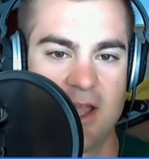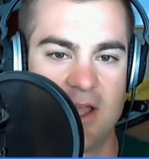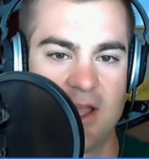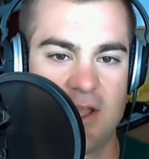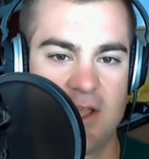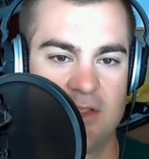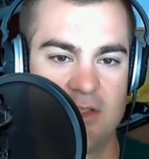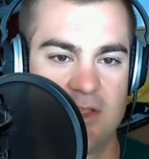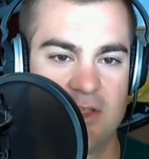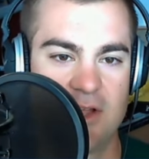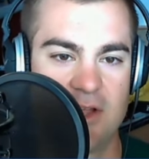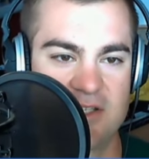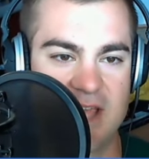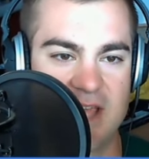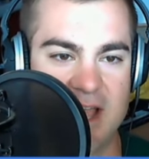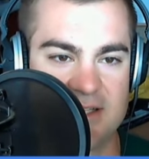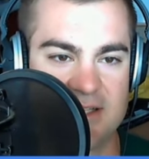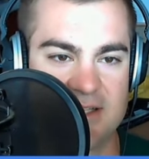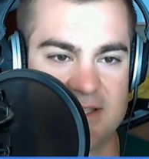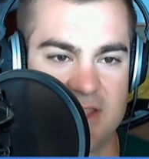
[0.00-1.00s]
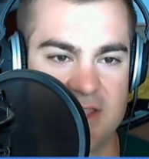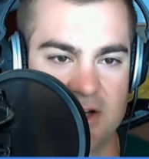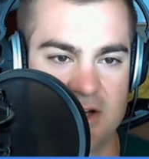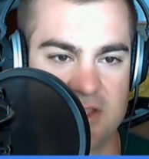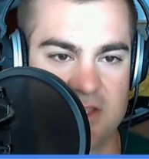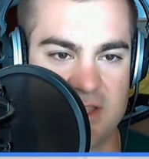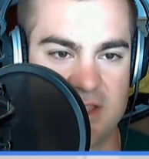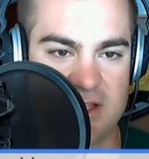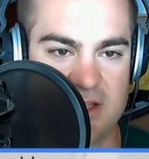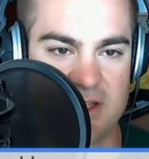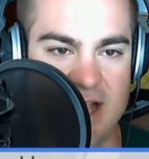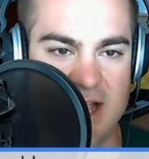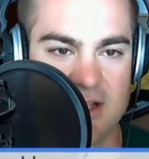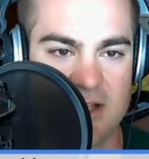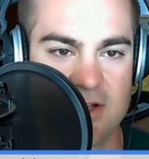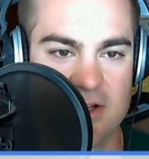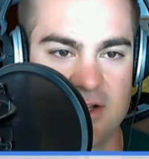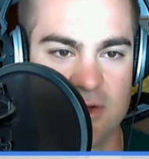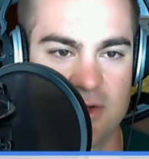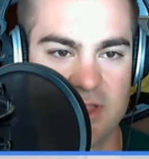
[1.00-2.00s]
there's the
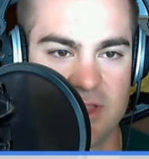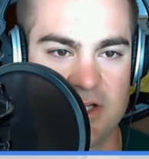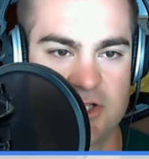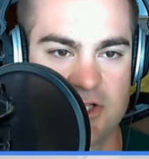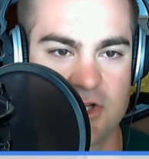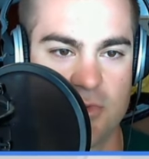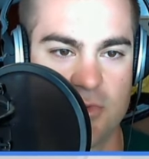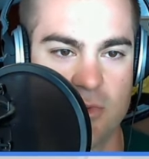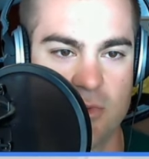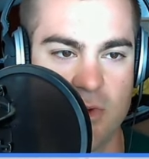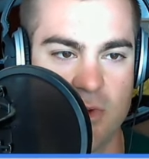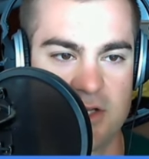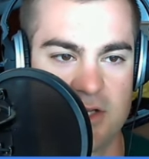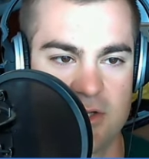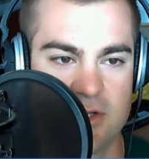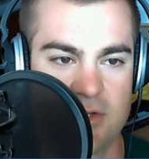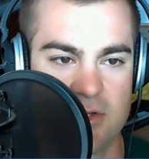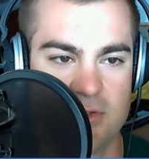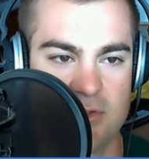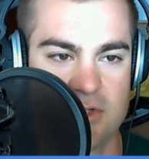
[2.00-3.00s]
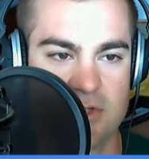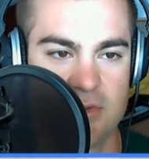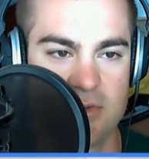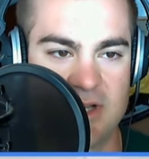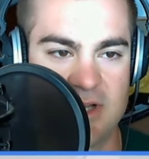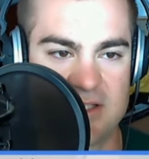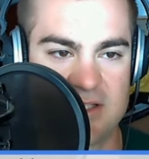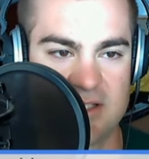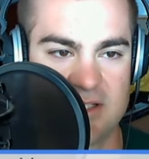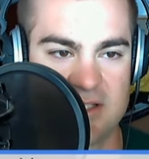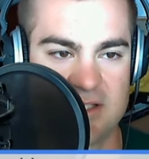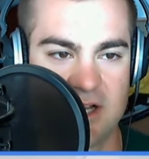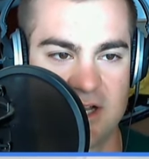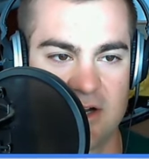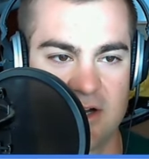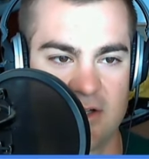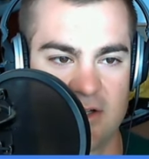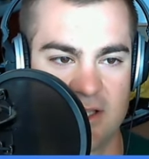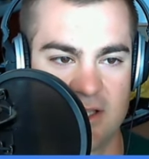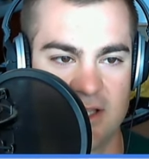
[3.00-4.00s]
technical things you want to do don't
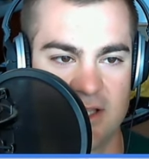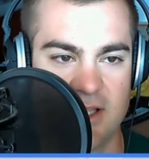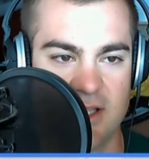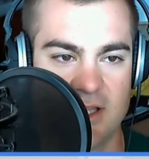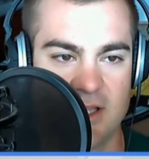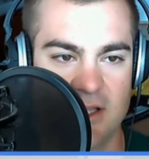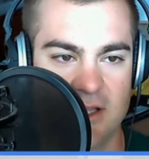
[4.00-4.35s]
necessarily